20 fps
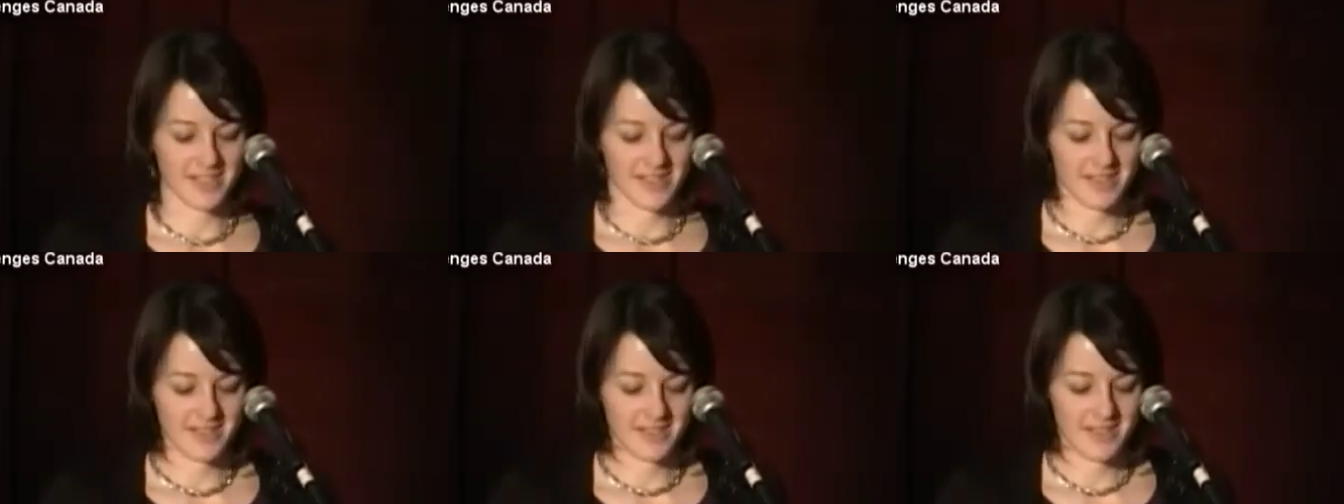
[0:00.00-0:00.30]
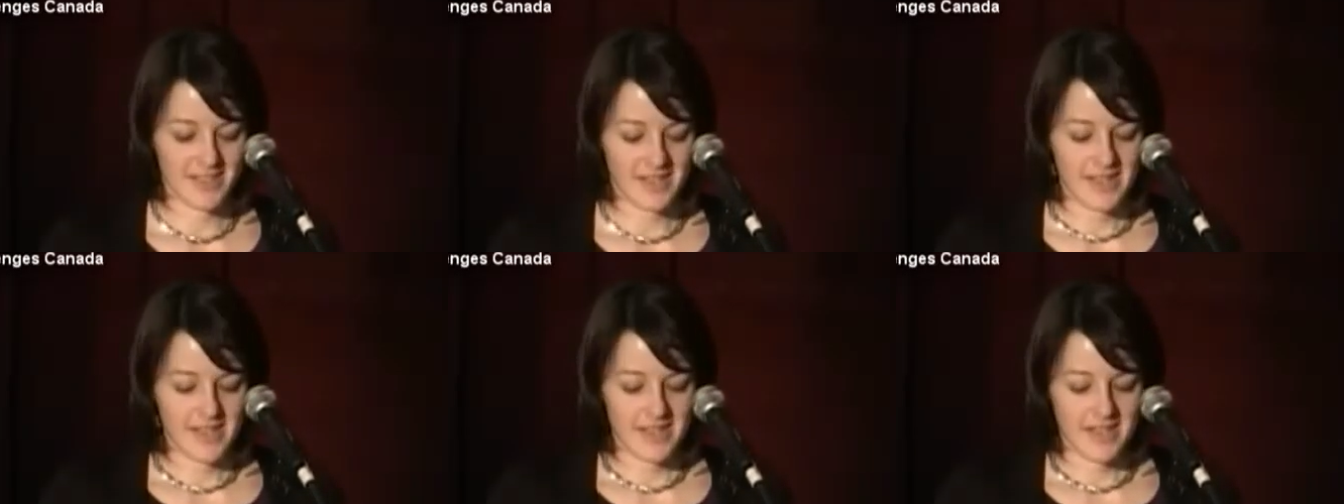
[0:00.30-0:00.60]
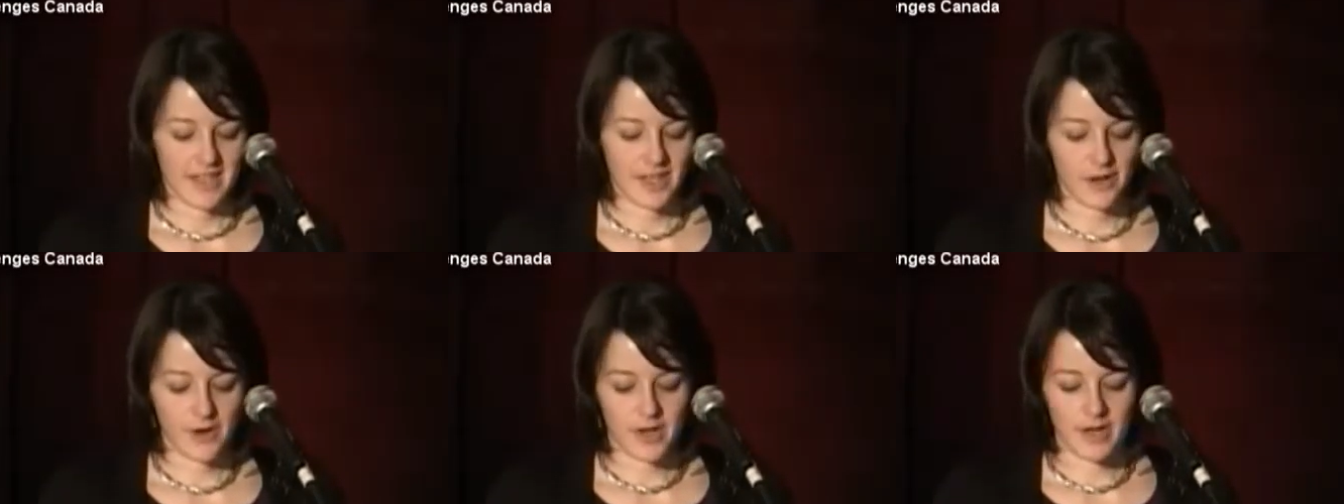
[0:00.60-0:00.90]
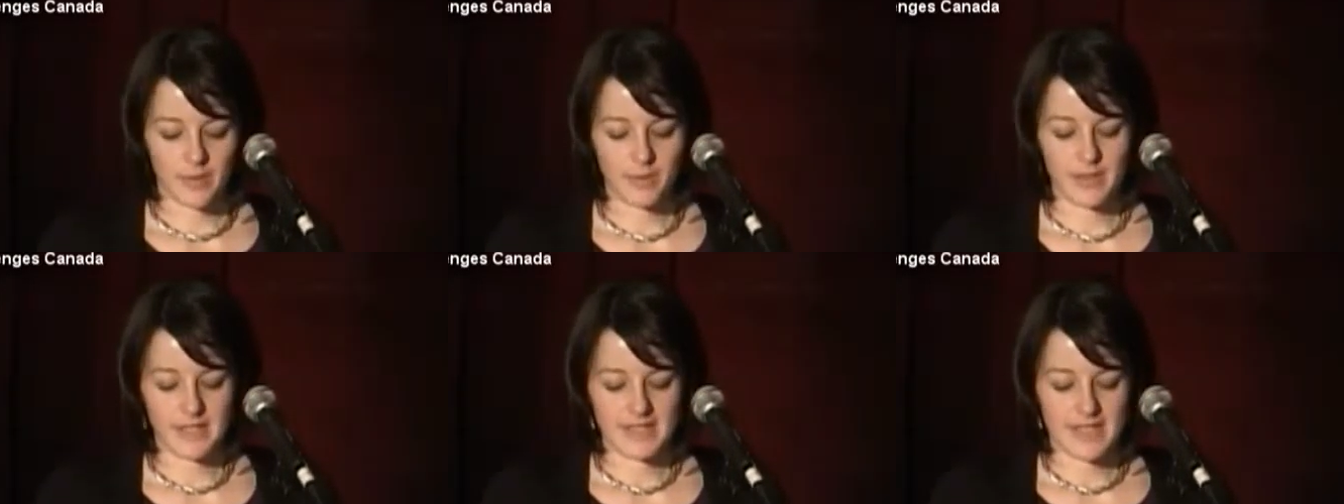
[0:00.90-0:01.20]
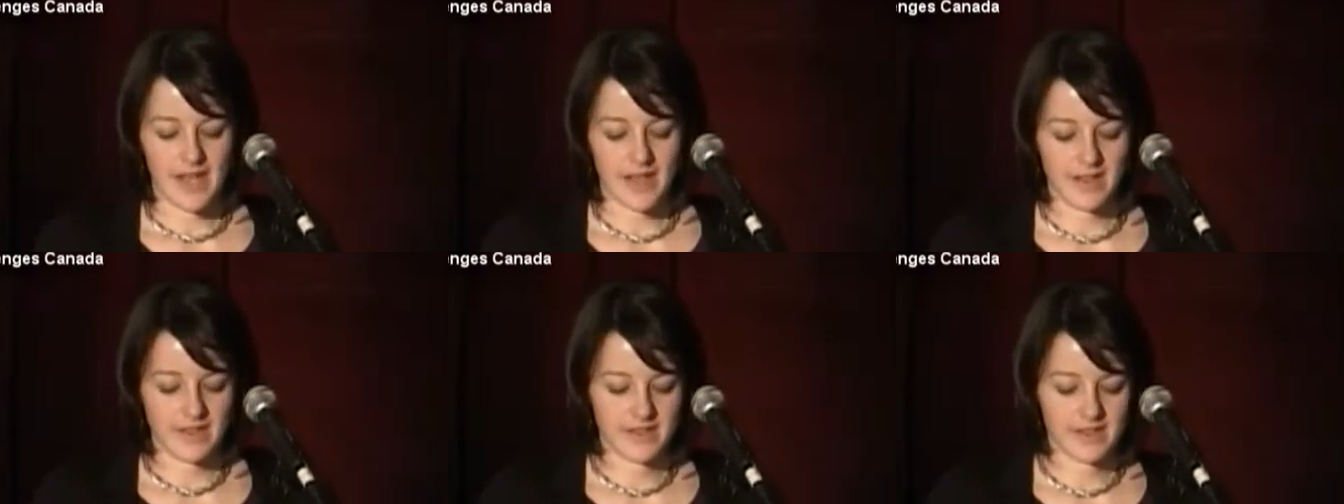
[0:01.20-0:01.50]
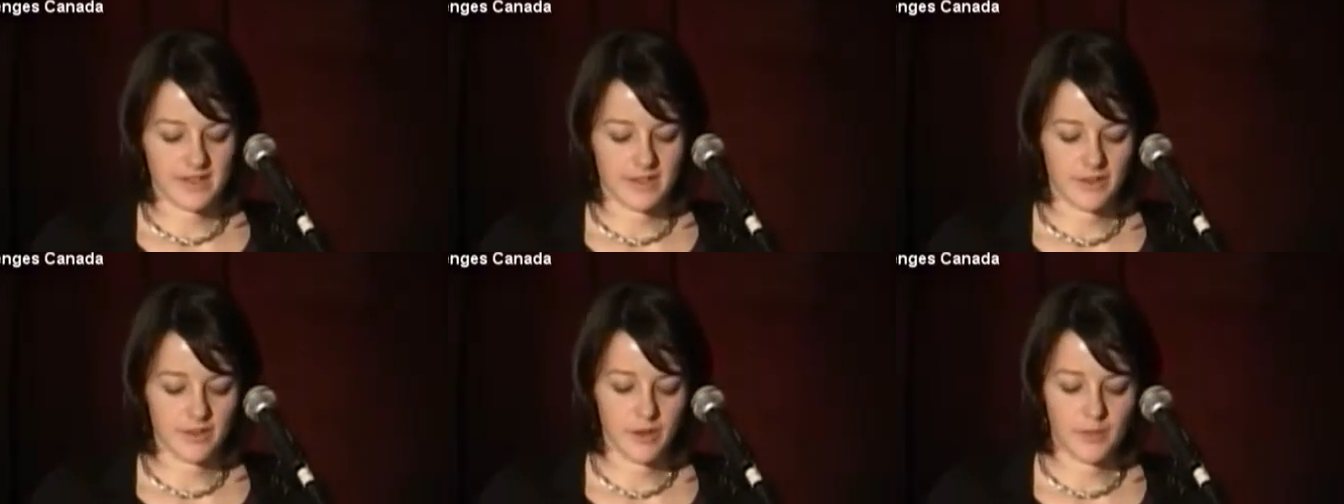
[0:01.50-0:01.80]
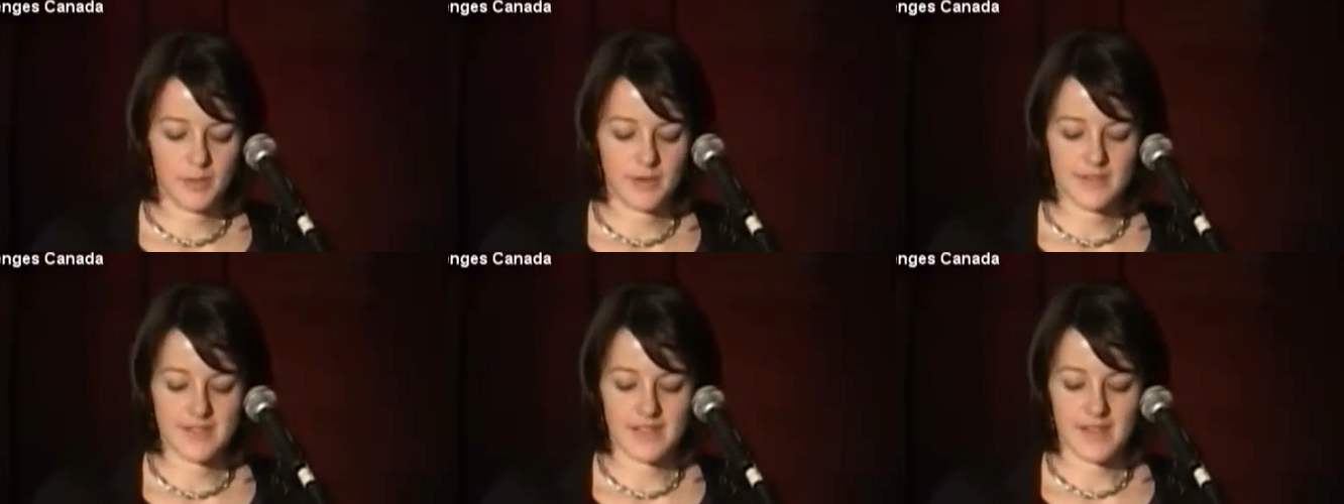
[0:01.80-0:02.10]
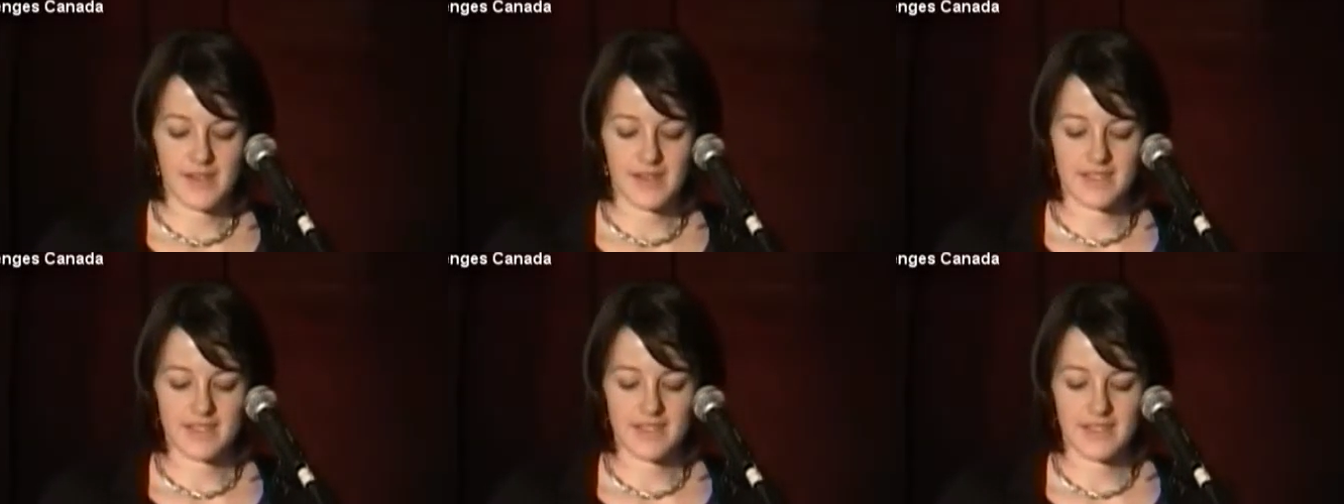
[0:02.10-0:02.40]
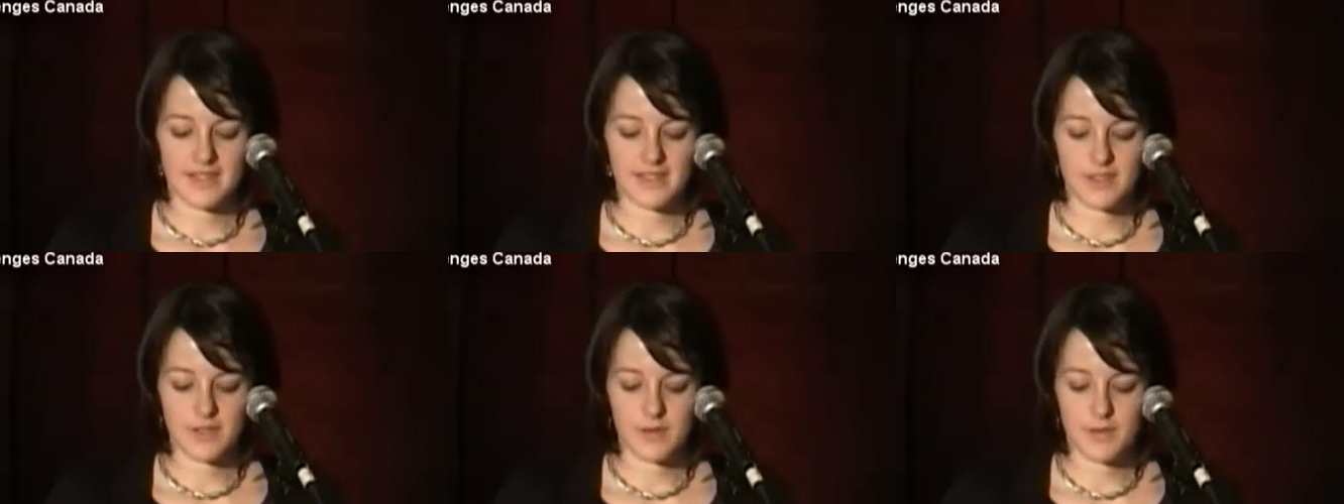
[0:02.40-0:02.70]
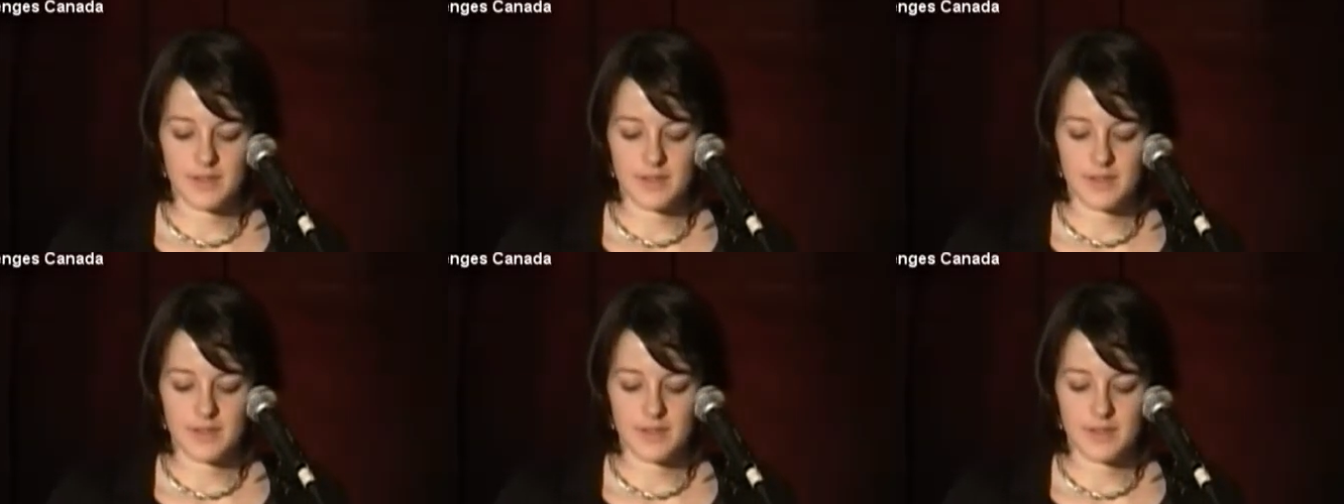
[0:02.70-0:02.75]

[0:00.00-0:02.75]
and incredibly talented group of scientists